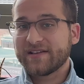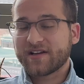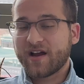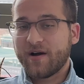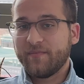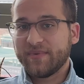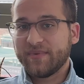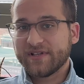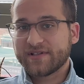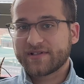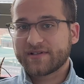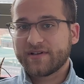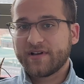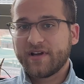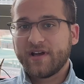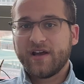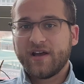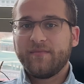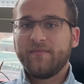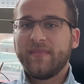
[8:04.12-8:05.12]
compass,
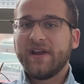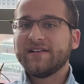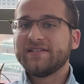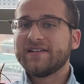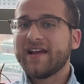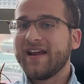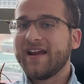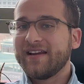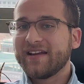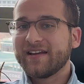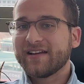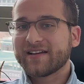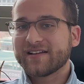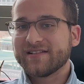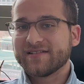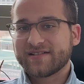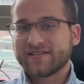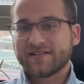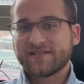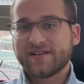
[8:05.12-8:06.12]
maintaining a
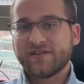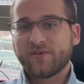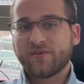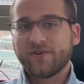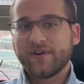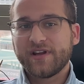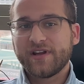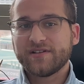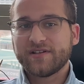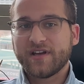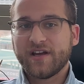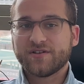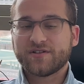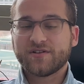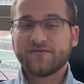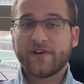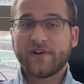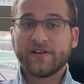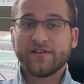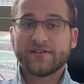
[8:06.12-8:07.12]
consistent
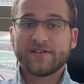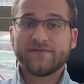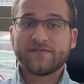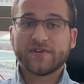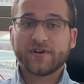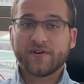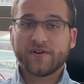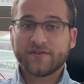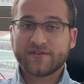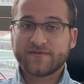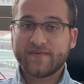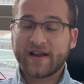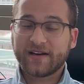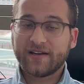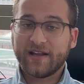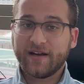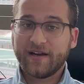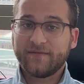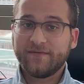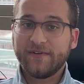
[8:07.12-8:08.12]
orientation relative to Earth's
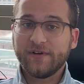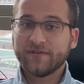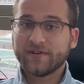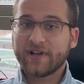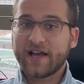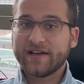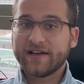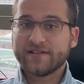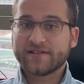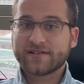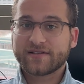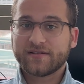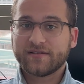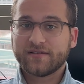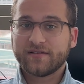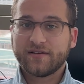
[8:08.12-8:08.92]
magnetic field lines.